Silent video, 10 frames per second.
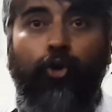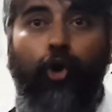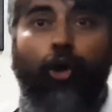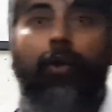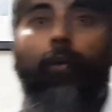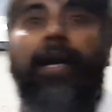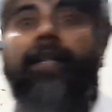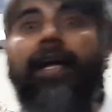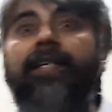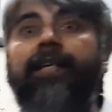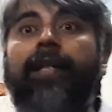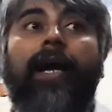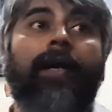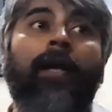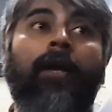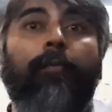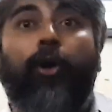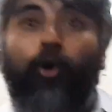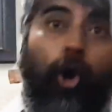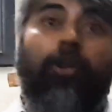So on the one hand, they are saying that
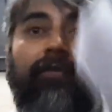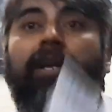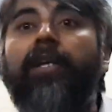because of the